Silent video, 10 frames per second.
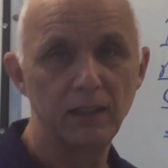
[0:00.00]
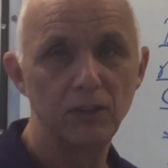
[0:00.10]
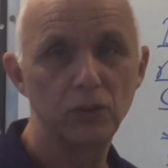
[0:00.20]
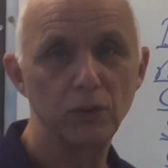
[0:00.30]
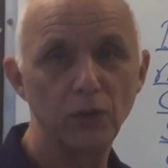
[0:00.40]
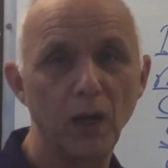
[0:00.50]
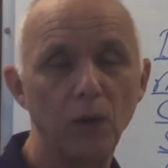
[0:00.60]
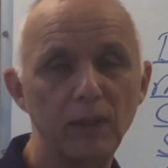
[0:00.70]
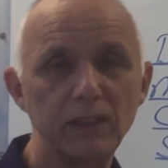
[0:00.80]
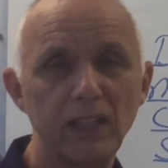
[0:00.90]
So you
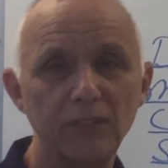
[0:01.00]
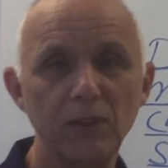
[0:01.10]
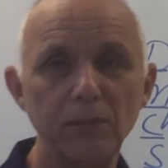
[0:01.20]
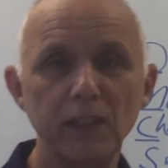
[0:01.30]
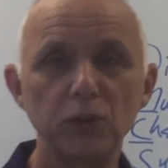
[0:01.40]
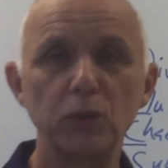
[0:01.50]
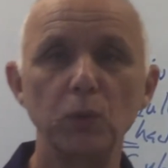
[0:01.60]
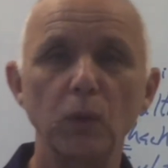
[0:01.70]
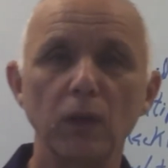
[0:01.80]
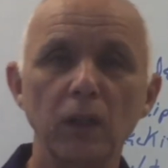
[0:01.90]
always have to make
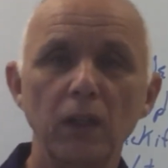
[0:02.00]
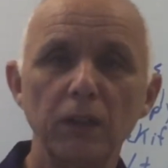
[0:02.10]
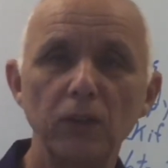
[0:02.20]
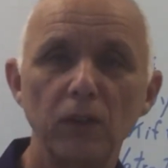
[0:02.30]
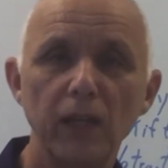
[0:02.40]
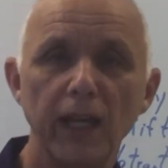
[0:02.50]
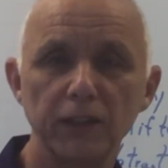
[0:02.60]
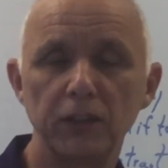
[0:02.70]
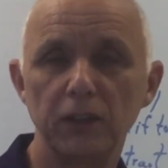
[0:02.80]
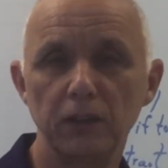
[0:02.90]
sure you
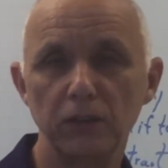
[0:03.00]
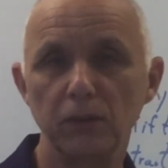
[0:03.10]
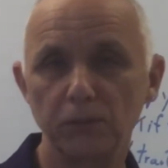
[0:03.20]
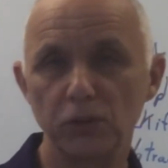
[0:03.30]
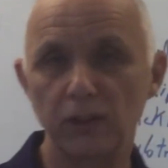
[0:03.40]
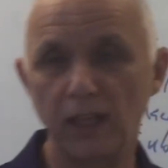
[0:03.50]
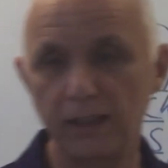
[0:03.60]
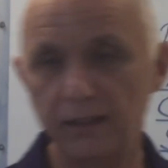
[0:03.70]
catch your mistake.